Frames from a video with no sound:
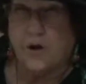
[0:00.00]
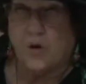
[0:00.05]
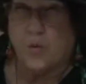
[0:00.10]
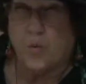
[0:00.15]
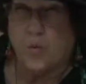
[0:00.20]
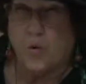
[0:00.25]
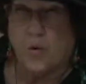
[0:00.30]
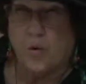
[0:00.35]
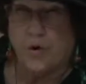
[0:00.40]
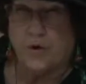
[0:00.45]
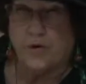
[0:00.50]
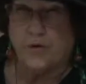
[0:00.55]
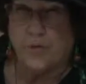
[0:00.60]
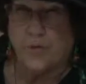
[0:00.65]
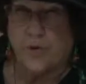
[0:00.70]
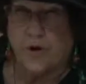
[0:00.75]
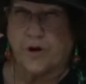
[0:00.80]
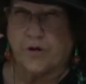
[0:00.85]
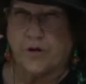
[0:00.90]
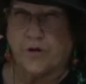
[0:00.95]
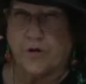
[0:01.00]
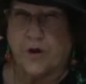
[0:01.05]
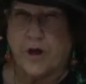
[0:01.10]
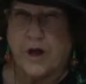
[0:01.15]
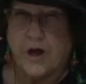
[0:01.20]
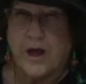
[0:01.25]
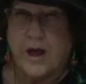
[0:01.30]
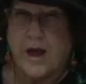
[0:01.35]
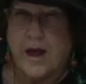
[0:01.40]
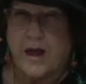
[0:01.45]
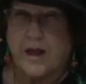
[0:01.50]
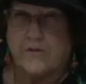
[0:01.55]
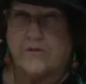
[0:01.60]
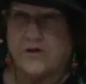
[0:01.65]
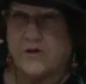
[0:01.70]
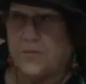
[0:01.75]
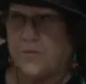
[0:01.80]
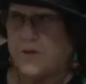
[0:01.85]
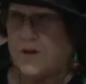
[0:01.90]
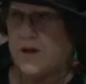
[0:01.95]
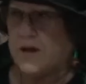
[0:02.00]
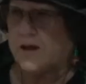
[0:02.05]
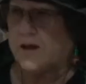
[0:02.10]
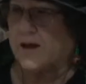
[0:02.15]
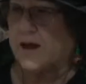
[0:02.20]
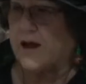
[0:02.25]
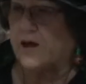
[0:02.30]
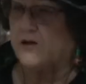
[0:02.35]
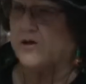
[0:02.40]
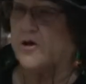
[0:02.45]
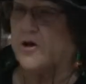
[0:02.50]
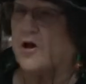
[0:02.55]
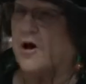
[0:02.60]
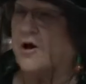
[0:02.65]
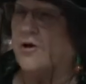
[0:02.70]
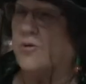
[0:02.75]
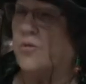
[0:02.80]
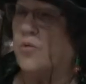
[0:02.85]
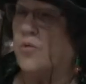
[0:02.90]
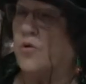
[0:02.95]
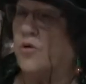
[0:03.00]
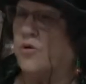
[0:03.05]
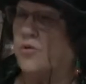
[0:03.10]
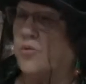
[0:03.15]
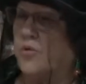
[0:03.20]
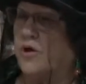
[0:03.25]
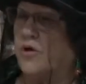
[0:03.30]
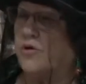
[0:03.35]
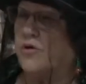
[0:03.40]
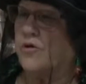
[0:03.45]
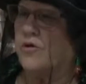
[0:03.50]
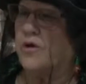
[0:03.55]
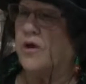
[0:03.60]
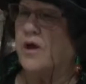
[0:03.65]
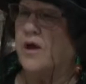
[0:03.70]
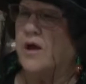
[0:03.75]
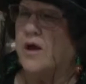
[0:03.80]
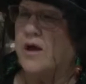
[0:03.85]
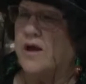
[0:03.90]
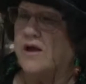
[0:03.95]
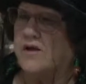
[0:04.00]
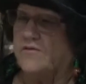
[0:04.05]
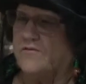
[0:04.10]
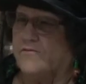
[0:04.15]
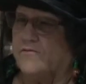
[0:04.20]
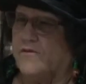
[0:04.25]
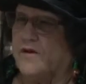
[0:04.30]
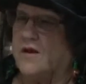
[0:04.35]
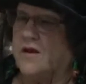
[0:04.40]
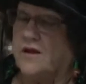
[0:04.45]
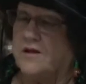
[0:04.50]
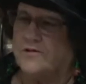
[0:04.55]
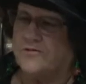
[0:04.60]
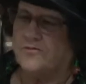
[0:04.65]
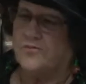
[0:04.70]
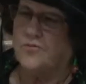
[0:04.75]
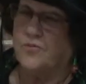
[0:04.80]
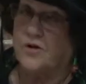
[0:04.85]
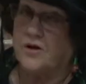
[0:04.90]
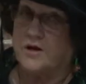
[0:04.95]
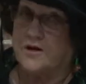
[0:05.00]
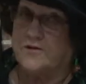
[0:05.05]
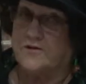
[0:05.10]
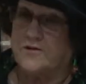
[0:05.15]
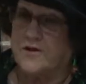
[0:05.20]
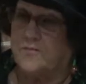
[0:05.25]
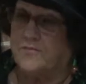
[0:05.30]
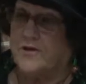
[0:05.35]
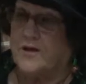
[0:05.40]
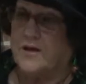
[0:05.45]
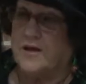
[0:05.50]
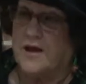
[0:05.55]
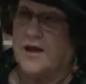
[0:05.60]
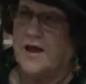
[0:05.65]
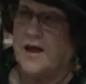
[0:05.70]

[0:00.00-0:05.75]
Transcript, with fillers: Award winner. And to be a Caldecott Award winner and, is really something.